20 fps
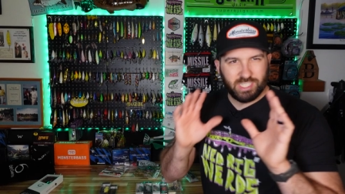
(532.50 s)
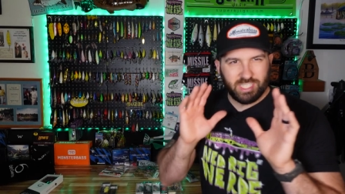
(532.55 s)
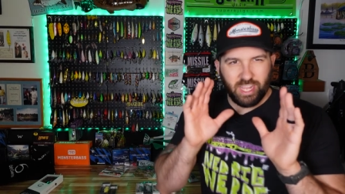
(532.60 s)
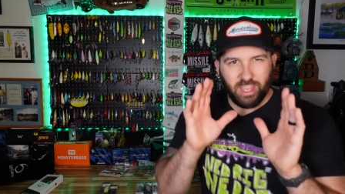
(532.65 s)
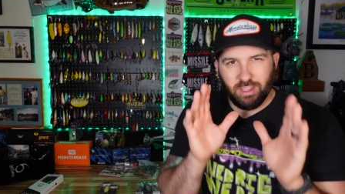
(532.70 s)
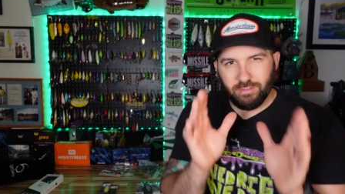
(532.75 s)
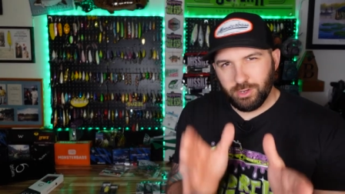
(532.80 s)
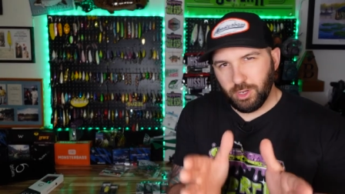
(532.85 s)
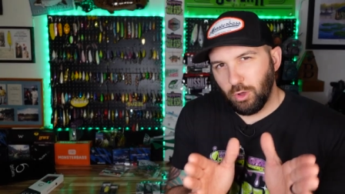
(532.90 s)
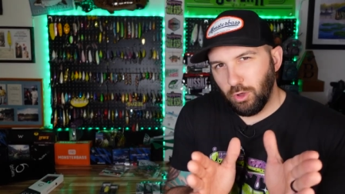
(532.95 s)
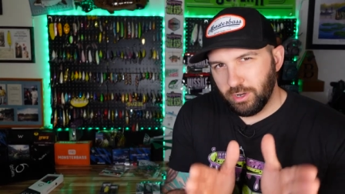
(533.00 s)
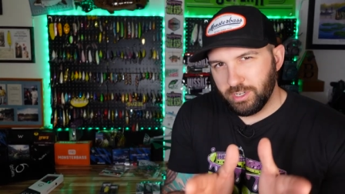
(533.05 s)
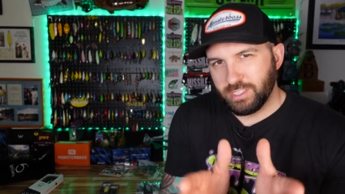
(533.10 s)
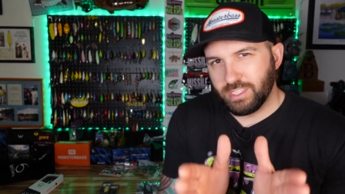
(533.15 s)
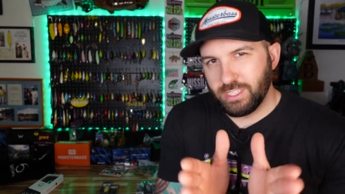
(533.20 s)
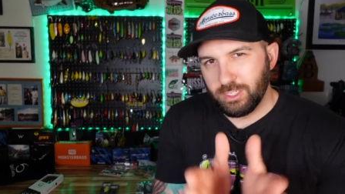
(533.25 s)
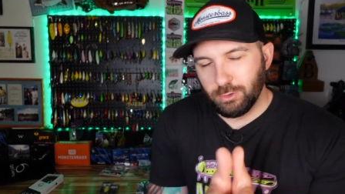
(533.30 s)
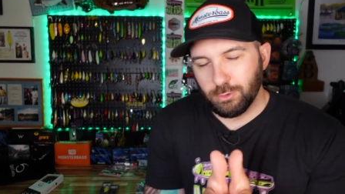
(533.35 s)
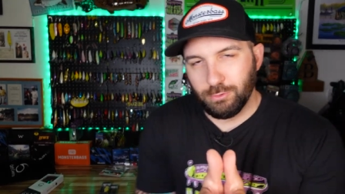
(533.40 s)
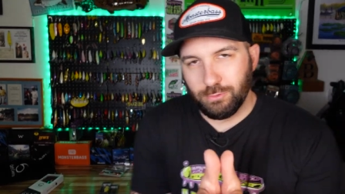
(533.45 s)
I say I haven't caught a
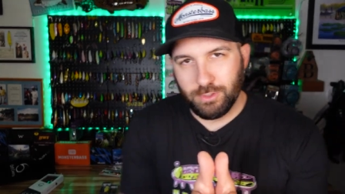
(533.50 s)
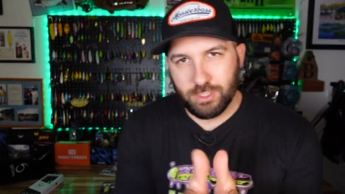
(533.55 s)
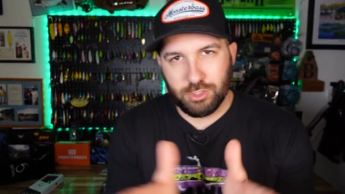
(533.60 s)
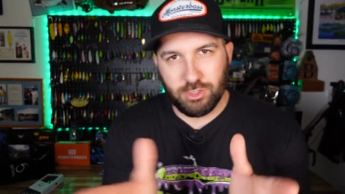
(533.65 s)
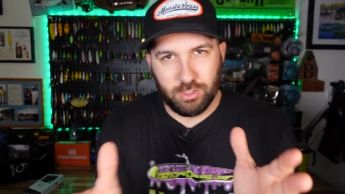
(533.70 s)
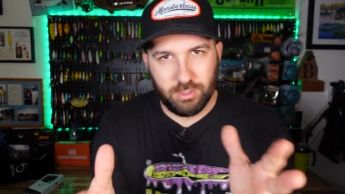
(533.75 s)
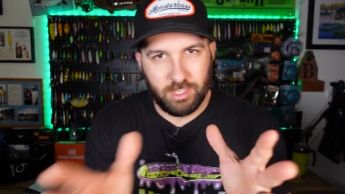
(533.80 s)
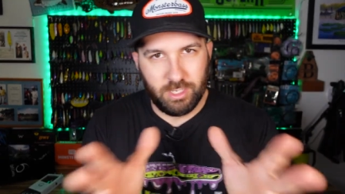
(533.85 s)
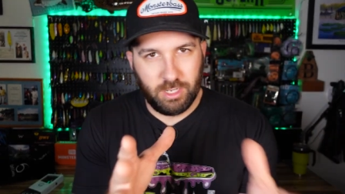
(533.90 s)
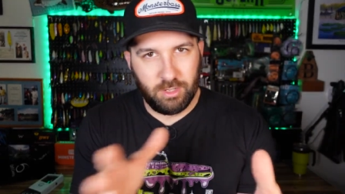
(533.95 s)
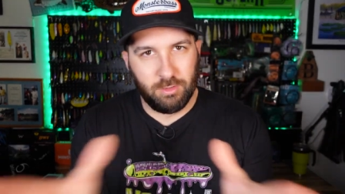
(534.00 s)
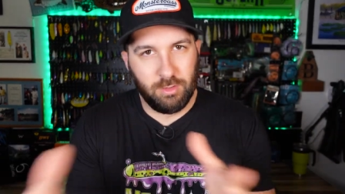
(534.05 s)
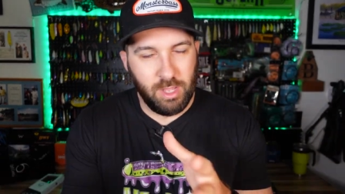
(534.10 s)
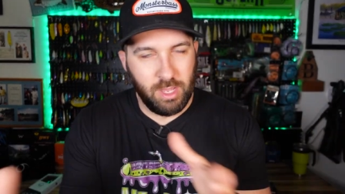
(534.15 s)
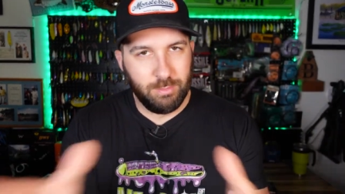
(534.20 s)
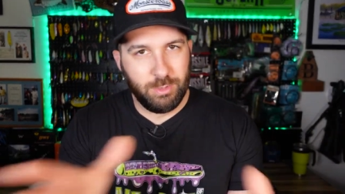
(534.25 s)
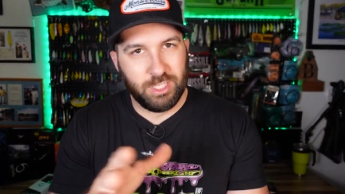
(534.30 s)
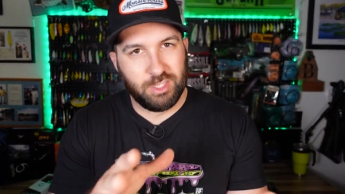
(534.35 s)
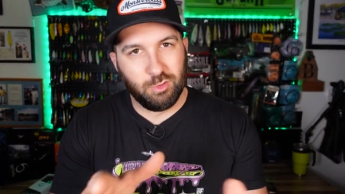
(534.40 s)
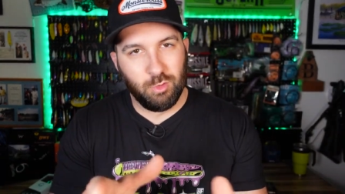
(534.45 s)
single fish on like a
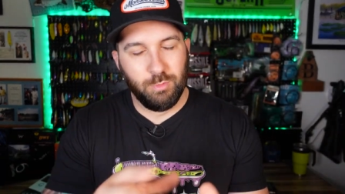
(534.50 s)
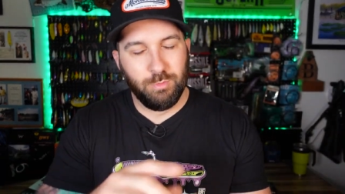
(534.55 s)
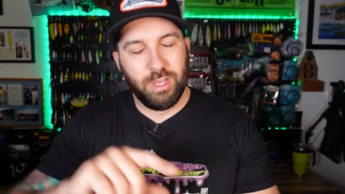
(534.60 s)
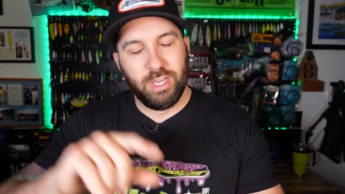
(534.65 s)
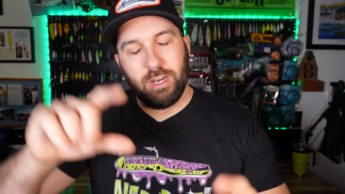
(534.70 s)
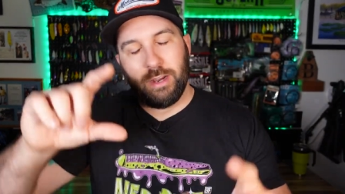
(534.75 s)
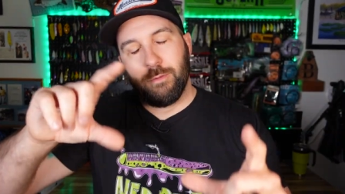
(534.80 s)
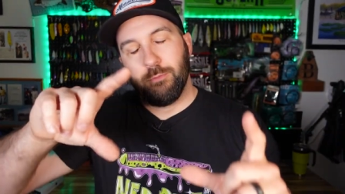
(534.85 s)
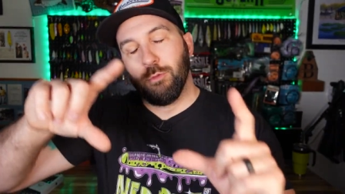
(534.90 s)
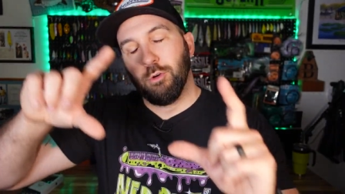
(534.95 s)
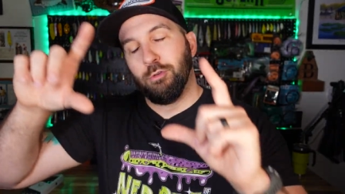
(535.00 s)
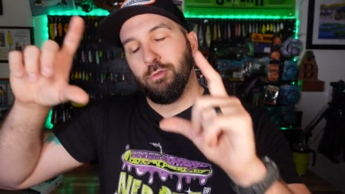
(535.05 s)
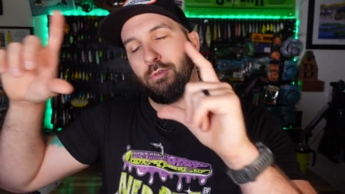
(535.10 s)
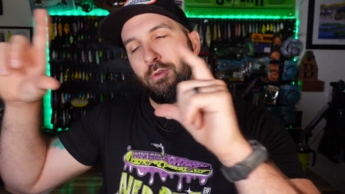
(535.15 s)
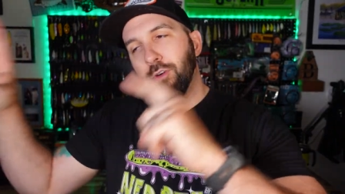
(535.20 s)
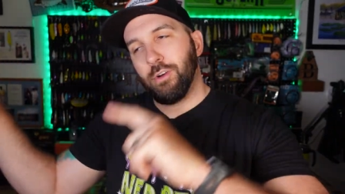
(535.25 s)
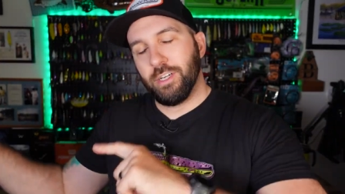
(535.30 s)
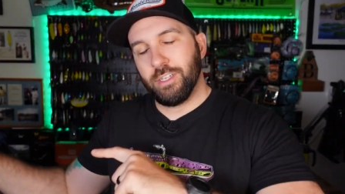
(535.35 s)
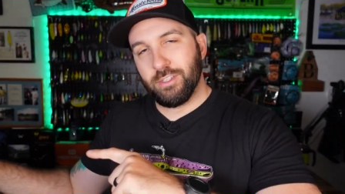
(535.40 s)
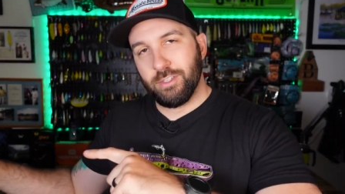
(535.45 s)
glide bait, swim bait, I'm
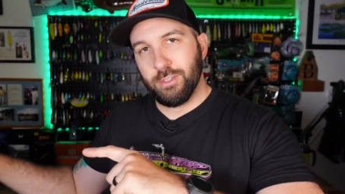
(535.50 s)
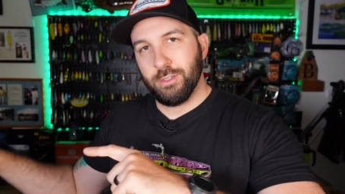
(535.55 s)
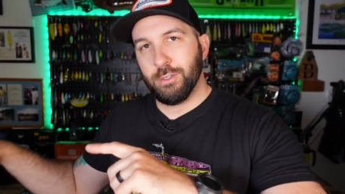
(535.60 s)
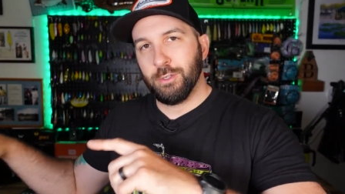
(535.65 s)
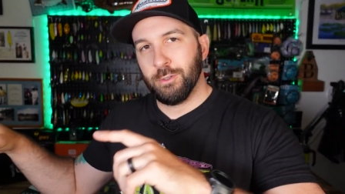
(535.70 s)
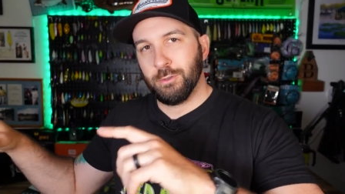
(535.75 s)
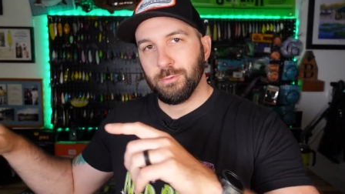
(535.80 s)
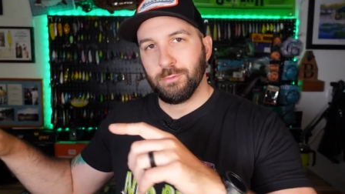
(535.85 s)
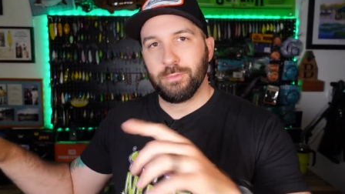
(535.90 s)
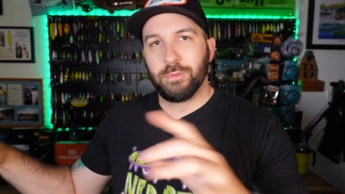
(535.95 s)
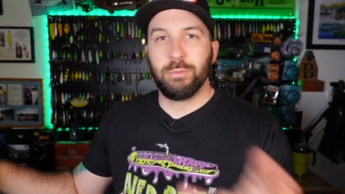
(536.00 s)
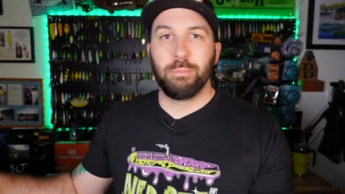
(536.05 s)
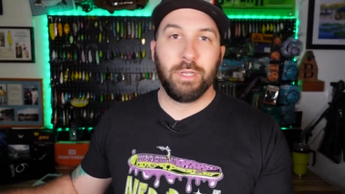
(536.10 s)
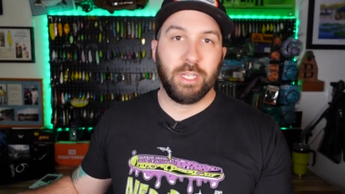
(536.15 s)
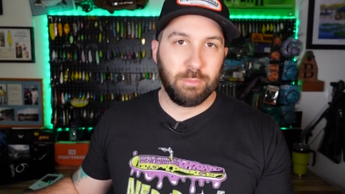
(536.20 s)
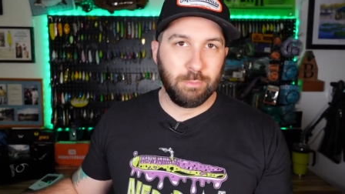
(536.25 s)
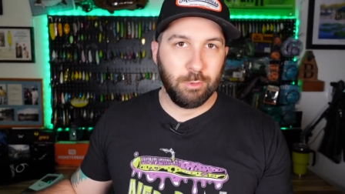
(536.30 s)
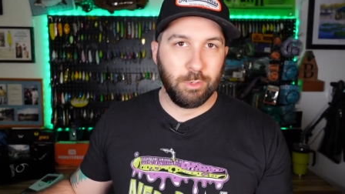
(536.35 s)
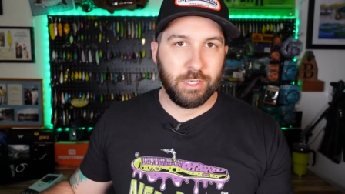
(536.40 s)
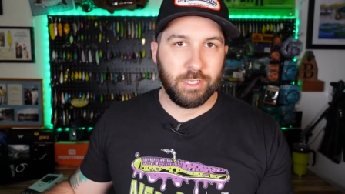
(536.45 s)
referring to the
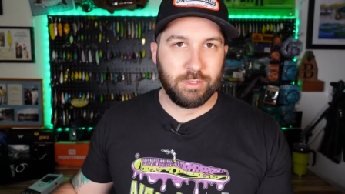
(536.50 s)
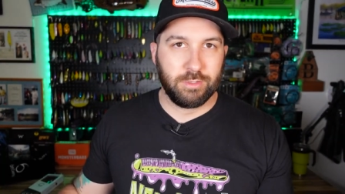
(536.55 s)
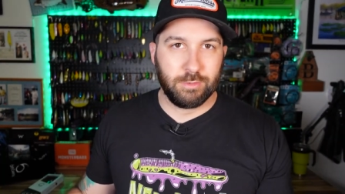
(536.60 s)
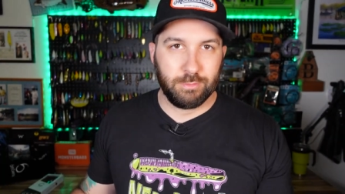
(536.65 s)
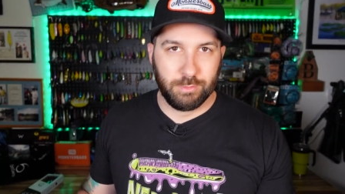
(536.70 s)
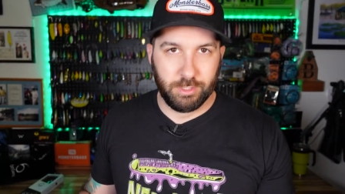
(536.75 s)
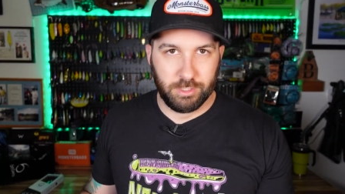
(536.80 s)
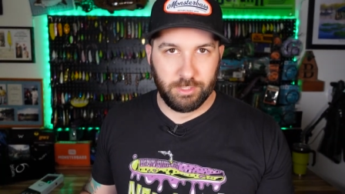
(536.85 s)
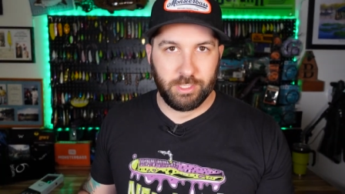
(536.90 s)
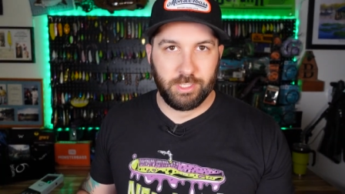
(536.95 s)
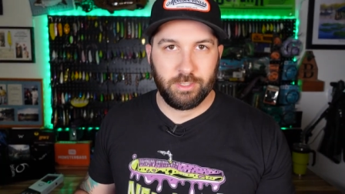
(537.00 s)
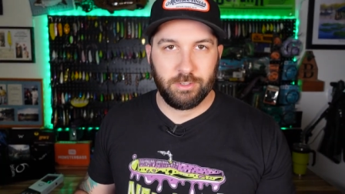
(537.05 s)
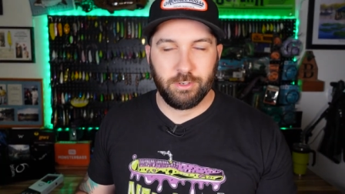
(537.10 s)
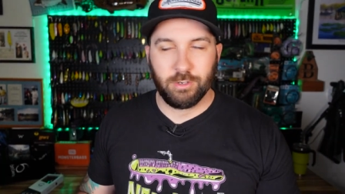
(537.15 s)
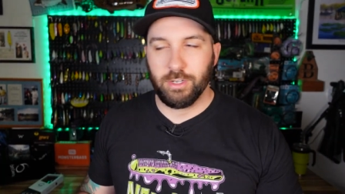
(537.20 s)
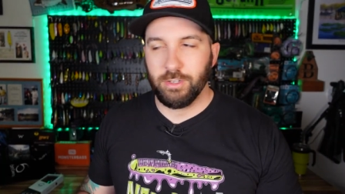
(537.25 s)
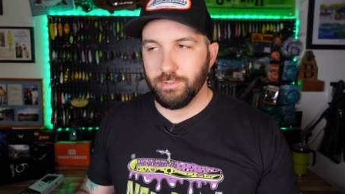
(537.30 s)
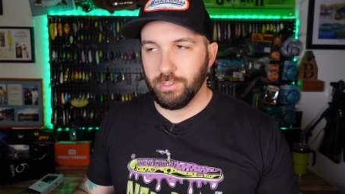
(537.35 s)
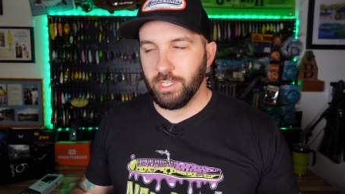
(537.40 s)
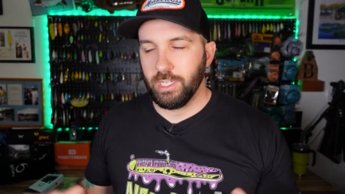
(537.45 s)
big boys, really,
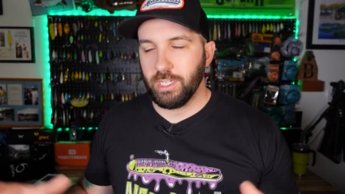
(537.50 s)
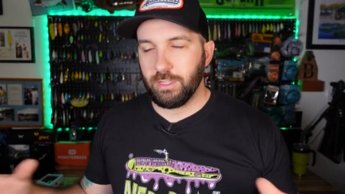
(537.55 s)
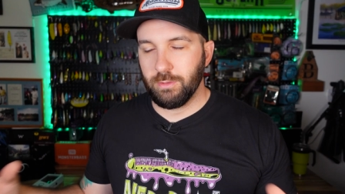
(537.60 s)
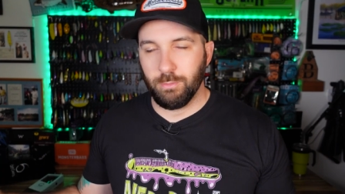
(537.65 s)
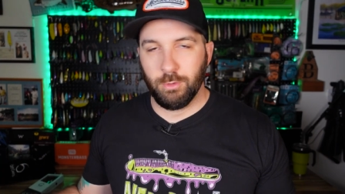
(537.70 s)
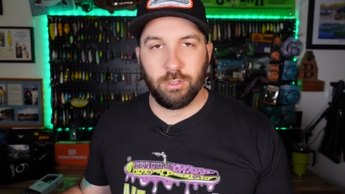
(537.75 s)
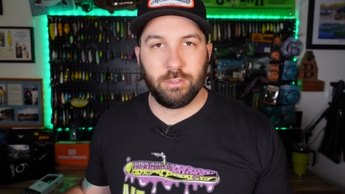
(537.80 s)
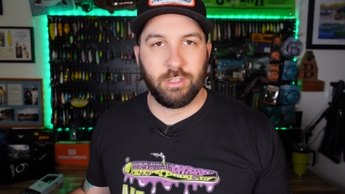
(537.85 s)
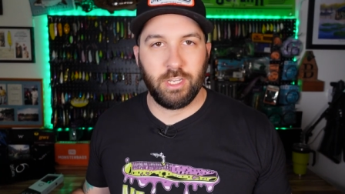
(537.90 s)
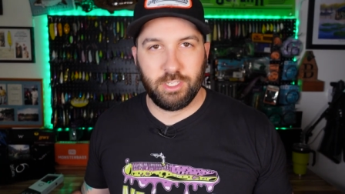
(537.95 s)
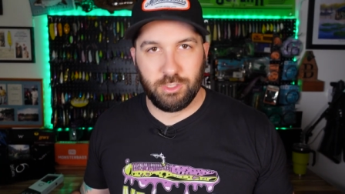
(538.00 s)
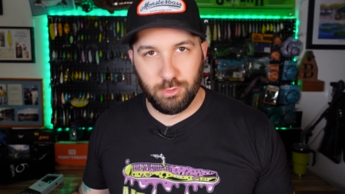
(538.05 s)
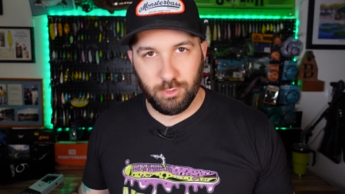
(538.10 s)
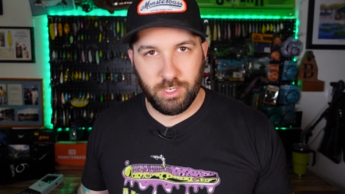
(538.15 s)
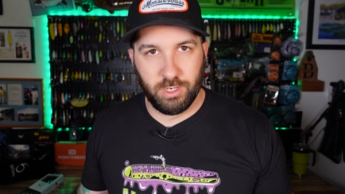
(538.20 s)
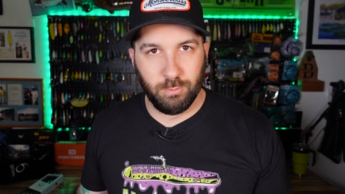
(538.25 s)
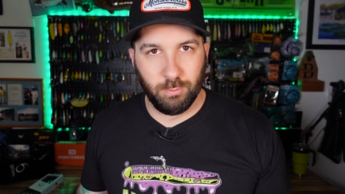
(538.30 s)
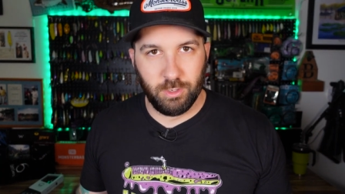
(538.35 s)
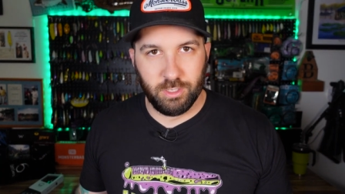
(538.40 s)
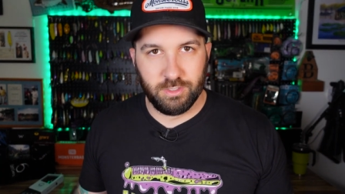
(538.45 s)
or even like the
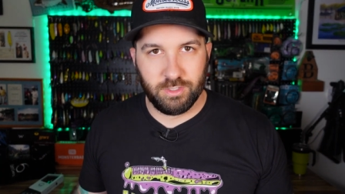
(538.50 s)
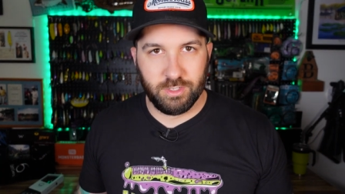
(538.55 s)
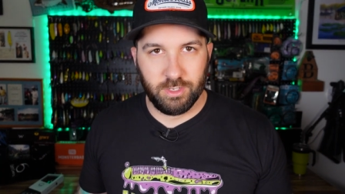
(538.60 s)
multi-jointed ones.